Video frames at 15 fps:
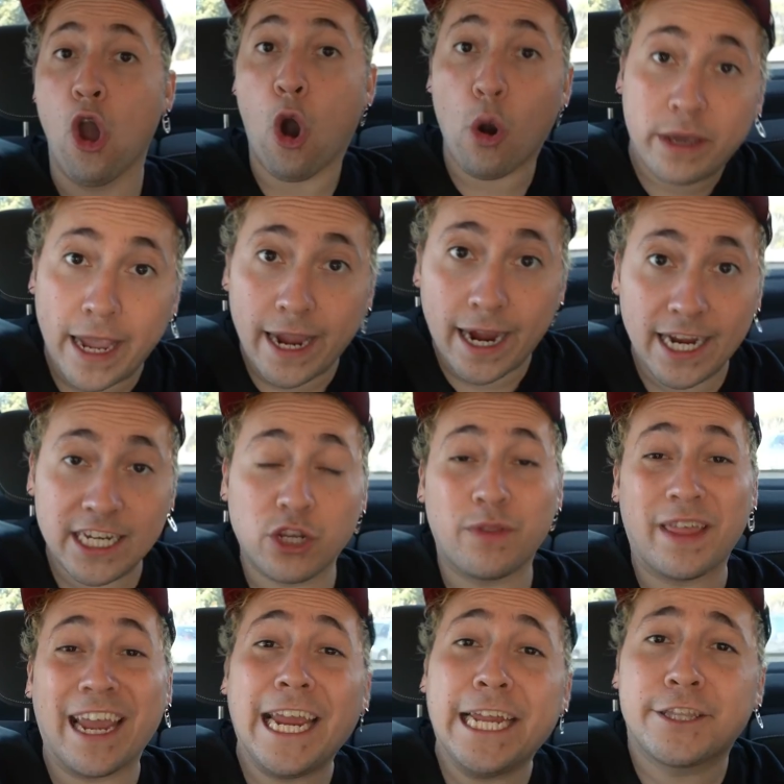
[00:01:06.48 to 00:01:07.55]
Okay guys, so the
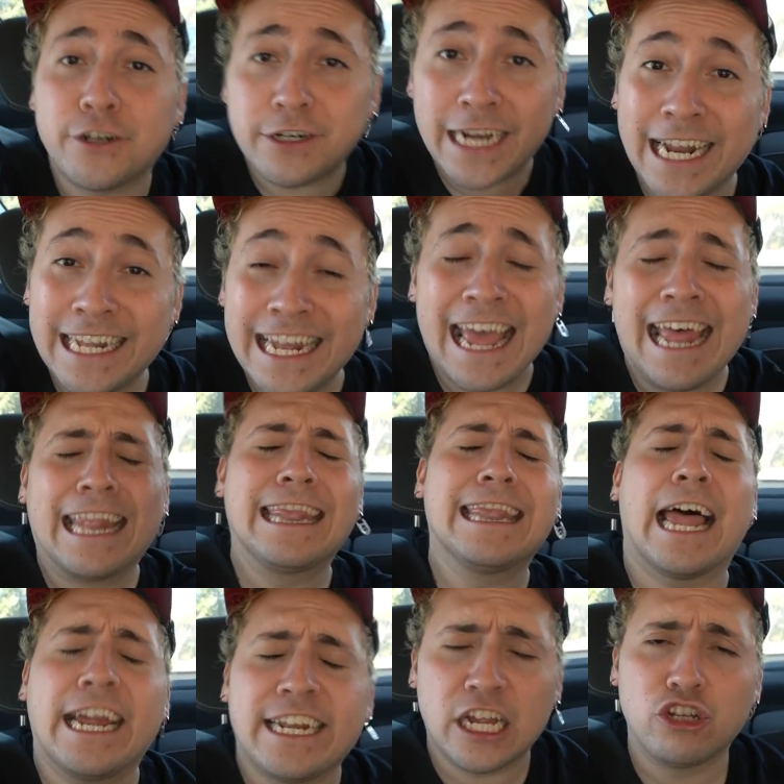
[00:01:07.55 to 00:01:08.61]
internet
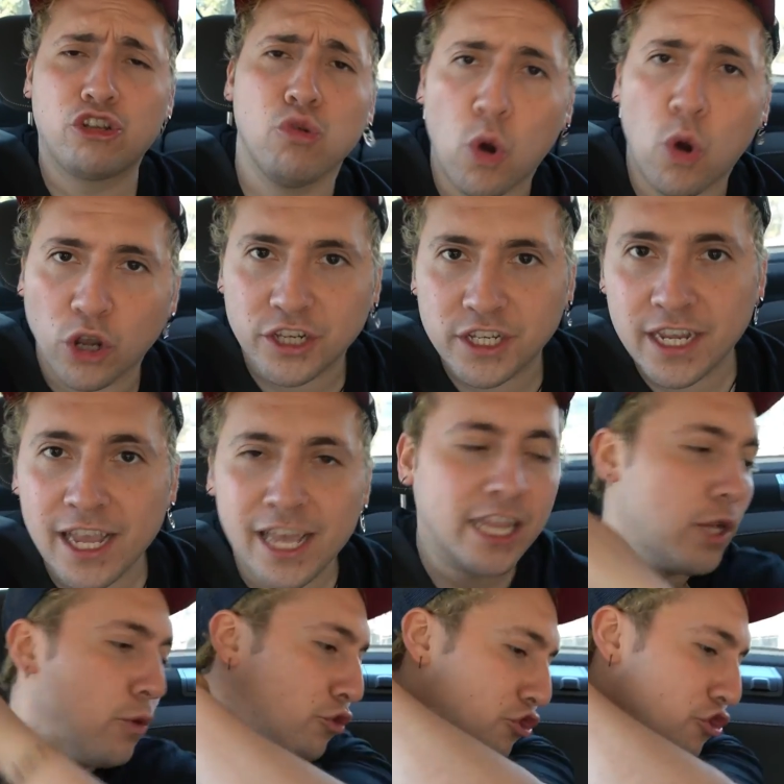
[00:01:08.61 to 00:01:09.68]
lied to us. There was